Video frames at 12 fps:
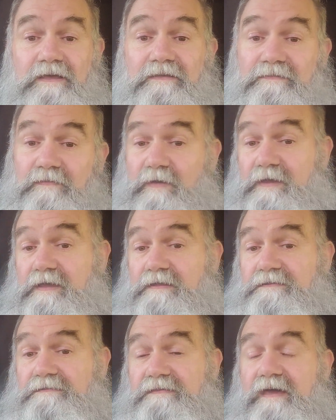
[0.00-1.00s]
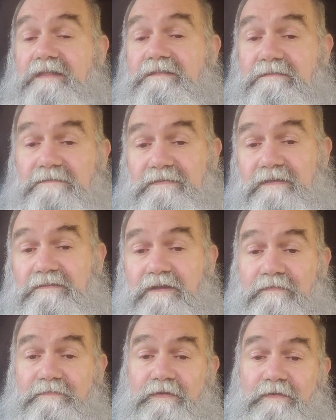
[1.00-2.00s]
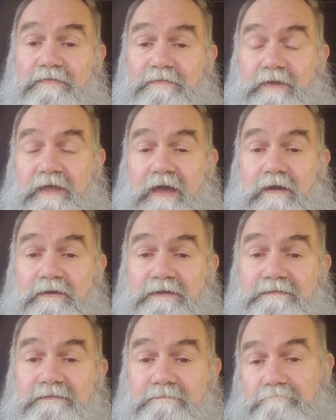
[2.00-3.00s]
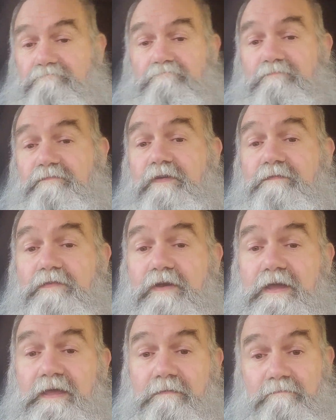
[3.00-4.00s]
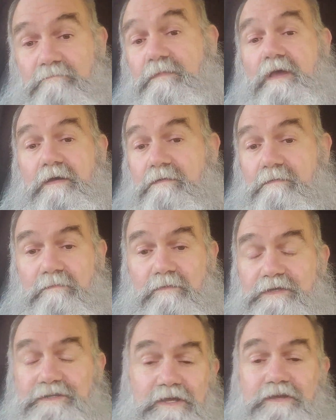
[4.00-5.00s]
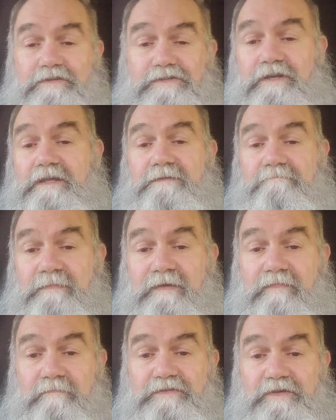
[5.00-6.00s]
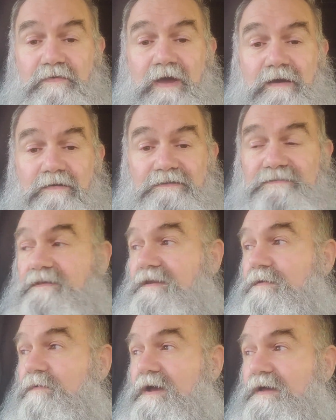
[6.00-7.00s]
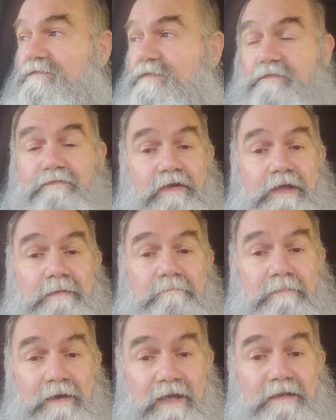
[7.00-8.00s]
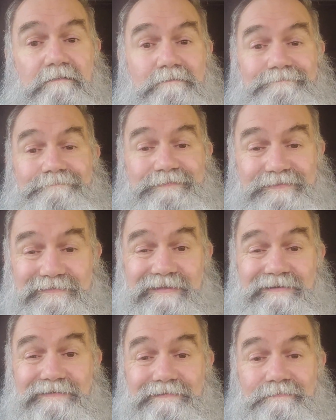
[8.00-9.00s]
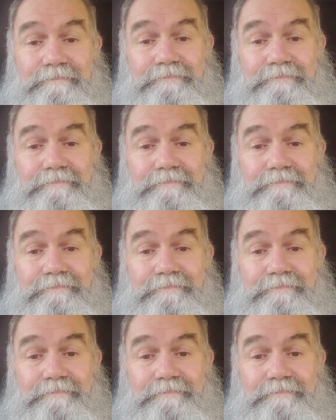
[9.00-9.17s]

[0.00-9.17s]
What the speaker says: So I got to sit there for 3 hours for free, which I usually give them 2 hours anyway for free, but still,